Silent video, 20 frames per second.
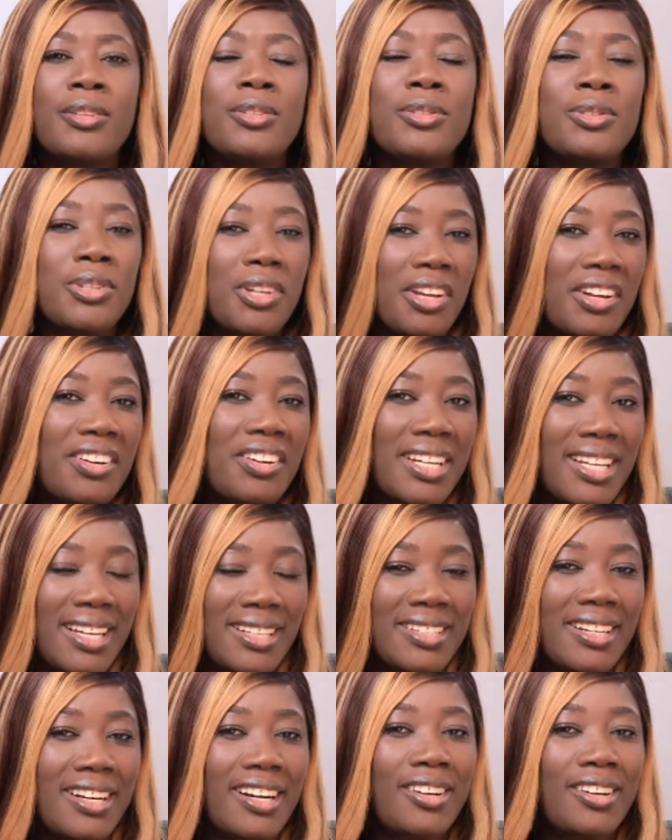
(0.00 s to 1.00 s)
Do you know that
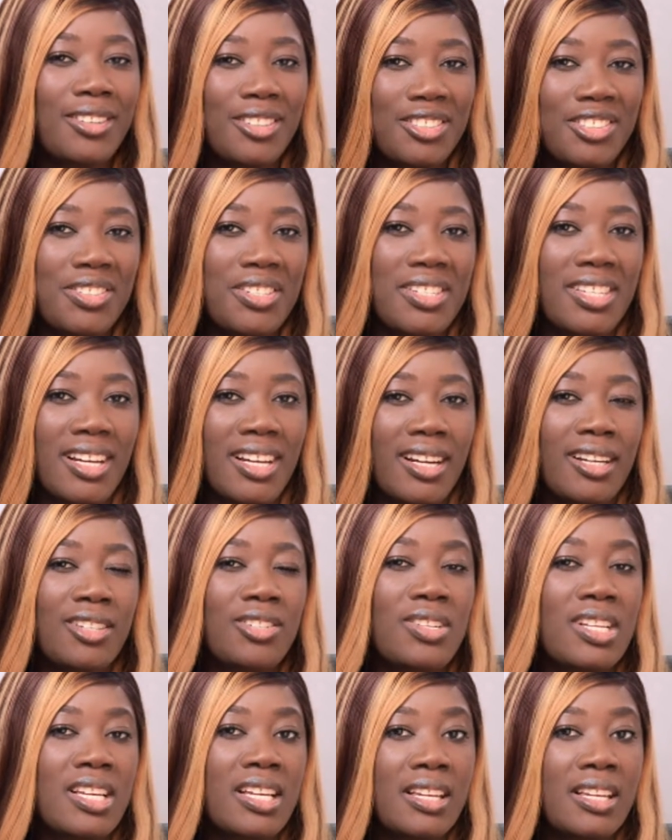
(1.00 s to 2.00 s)
there are countries that
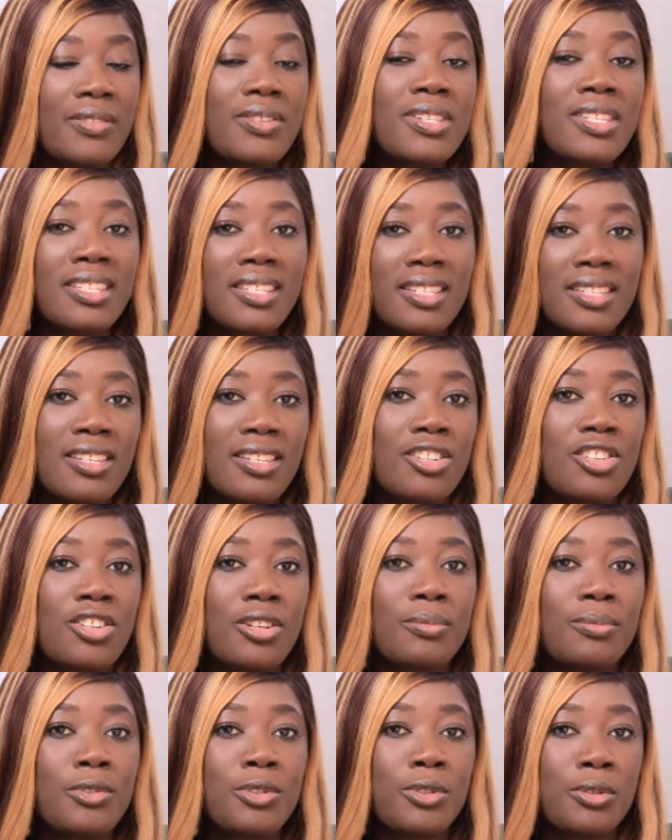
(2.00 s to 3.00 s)
actually give
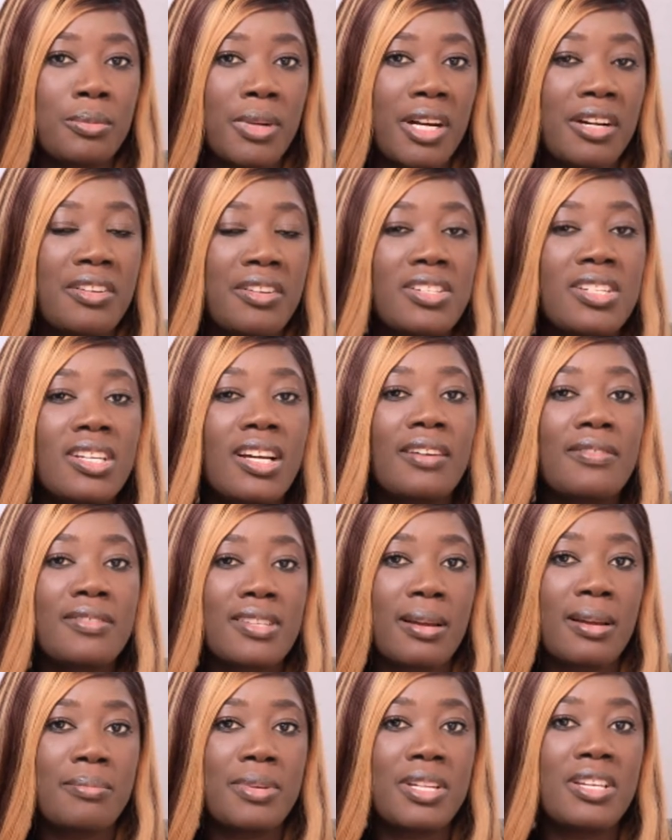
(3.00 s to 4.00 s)
citizenship through marriage
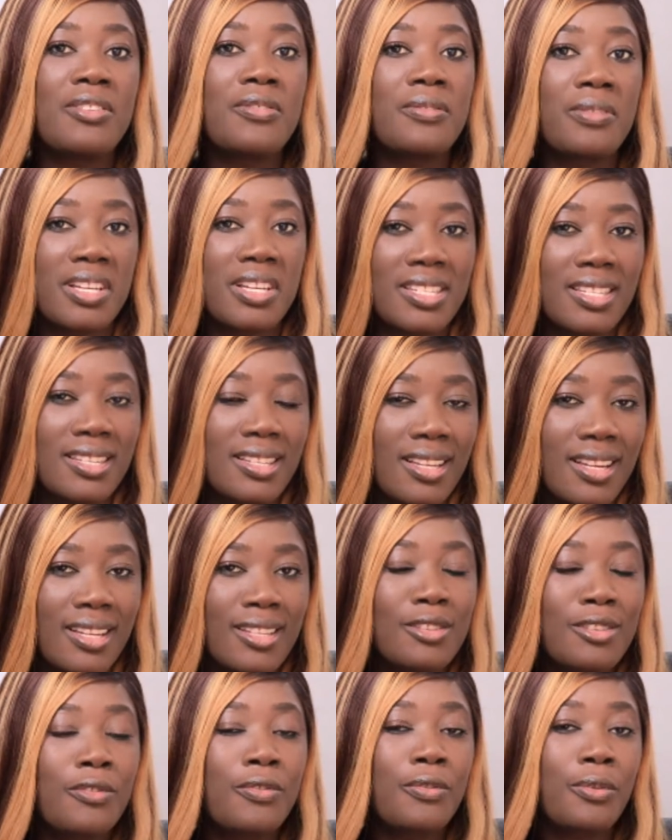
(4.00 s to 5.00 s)
after being a
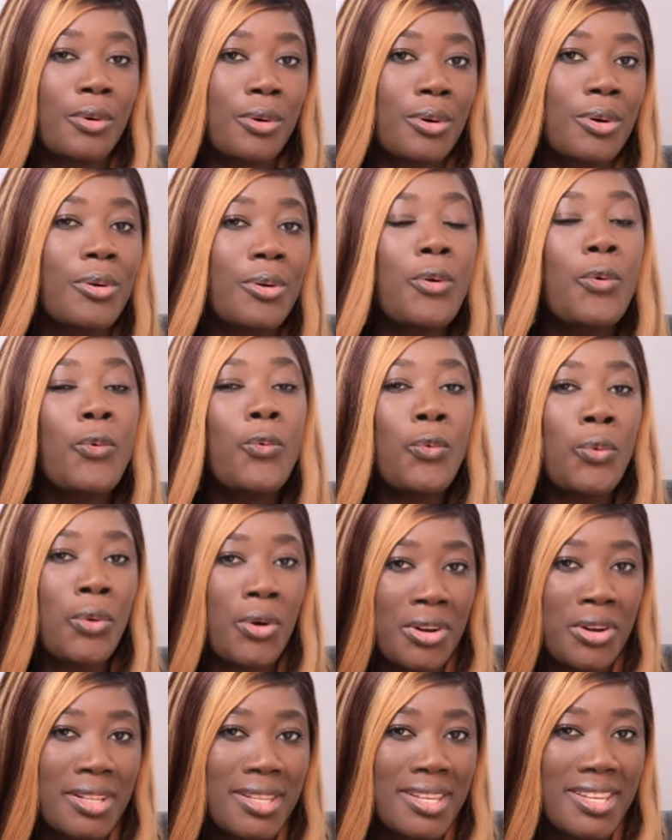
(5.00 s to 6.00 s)
resident for
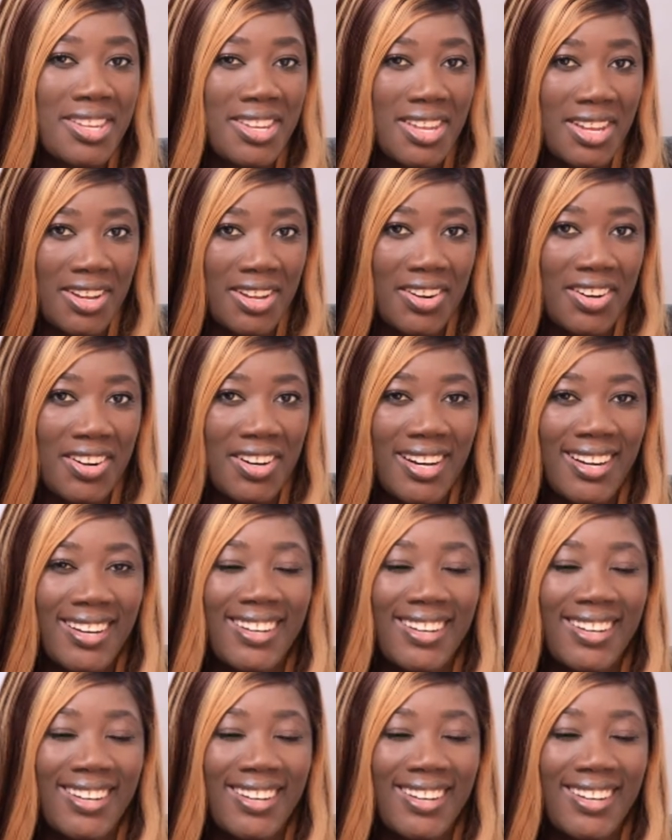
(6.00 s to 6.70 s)
1 year?